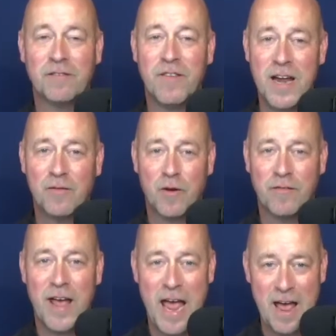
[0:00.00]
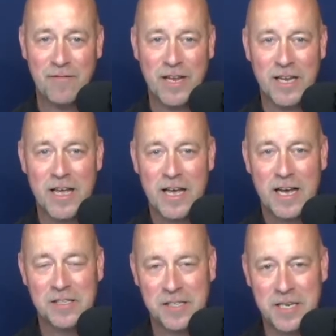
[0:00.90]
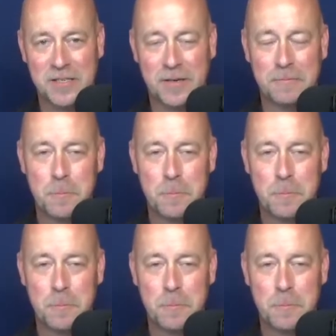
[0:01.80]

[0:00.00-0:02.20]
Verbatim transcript: favor of having a season